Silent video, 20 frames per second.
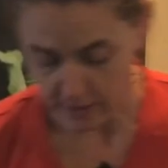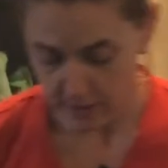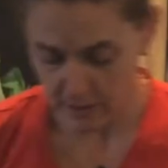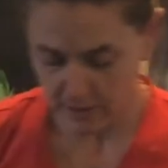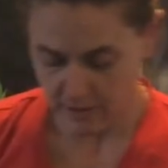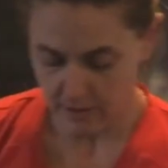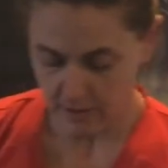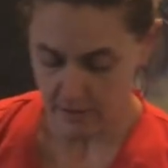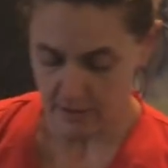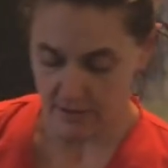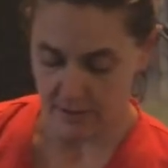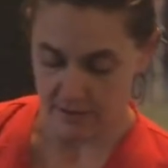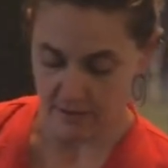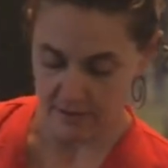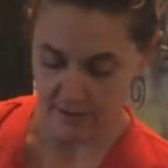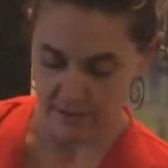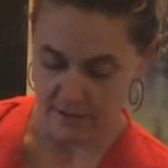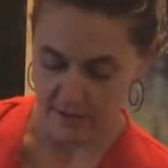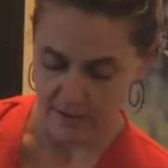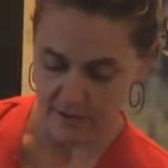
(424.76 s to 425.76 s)
and
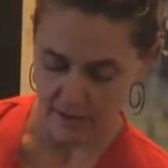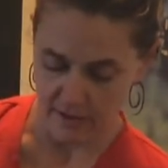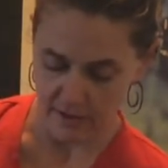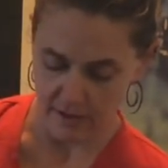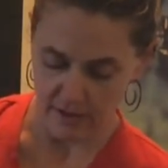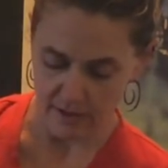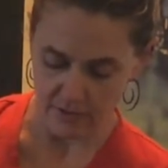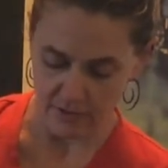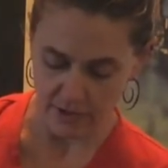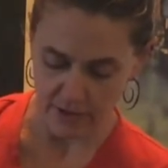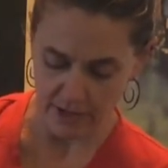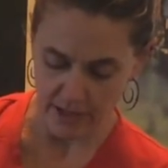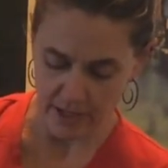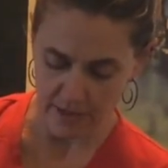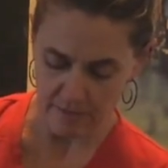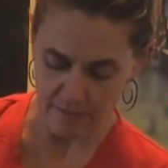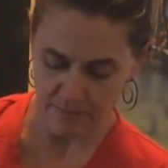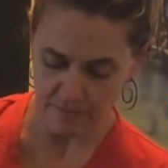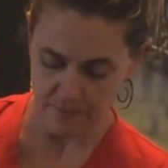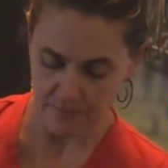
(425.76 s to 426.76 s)
cover it
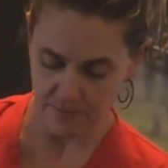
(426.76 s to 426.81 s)
up.